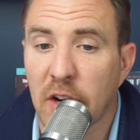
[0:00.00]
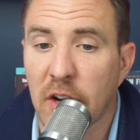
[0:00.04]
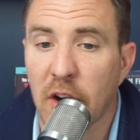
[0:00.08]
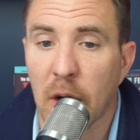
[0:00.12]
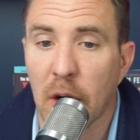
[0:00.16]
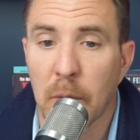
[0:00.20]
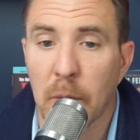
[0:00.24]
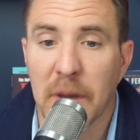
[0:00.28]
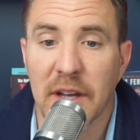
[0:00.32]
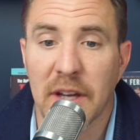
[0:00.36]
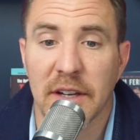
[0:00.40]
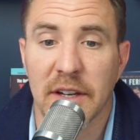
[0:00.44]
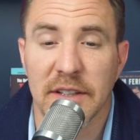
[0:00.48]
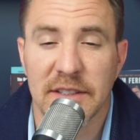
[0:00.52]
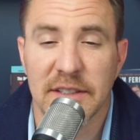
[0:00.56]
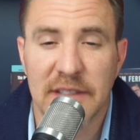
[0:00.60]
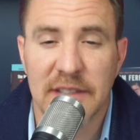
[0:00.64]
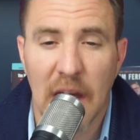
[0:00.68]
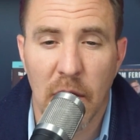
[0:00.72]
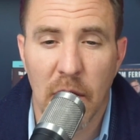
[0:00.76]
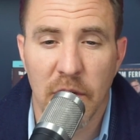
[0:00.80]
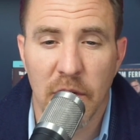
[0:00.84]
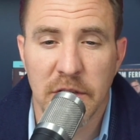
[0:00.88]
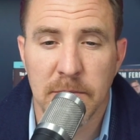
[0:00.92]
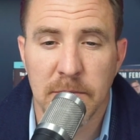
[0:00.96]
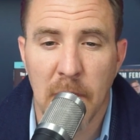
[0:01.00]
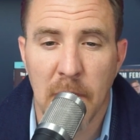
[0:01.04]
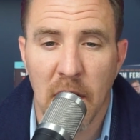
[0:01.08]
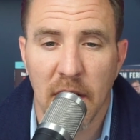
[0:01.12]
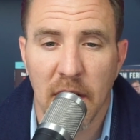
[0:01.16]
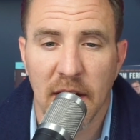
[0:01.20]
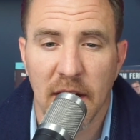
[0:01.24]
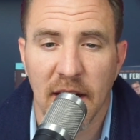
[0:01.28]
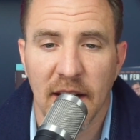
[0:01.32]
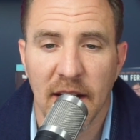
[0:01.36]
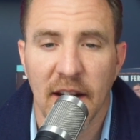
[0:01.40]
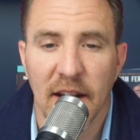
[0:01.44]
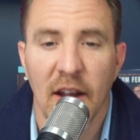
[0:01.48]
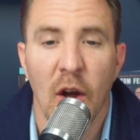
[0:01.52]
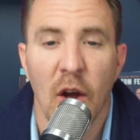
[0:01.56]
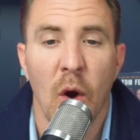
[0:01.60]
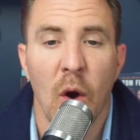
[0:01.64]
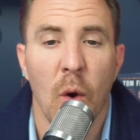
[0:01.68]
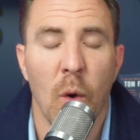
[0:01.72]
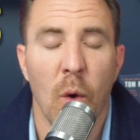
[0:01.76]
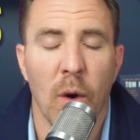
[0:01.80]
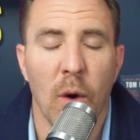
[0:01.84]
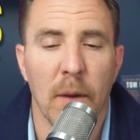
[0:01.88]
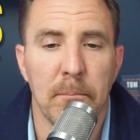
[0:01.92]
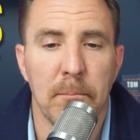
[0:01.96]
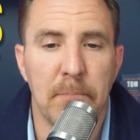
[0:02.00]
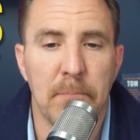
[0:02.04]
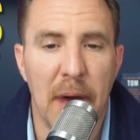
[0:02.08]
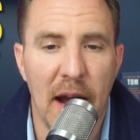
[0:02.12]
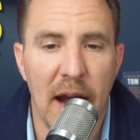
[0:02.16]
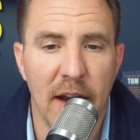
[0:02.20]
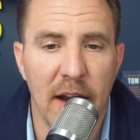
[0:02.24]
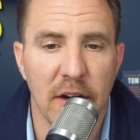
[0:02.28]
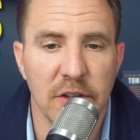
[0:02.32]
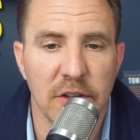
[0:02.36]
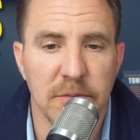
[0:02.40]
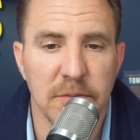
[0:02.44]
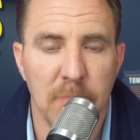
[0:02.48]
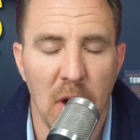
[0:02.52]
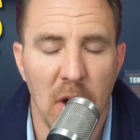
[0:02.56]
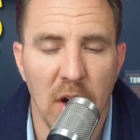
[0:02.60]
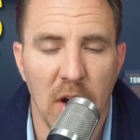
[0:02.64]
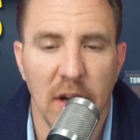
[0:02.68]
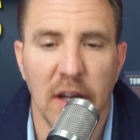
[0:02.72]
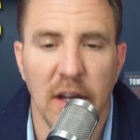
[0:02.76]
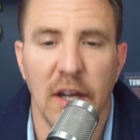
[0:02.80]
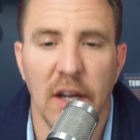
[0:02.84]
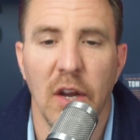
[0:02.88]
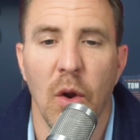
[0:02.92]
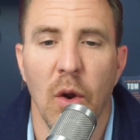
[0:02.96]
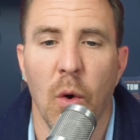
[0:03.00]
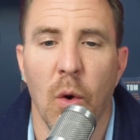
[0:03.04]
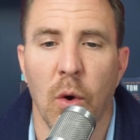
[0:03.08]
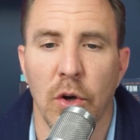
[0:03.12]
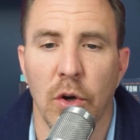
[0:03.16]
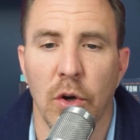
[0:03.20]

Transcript: are we in a seller's market or a buyer's market or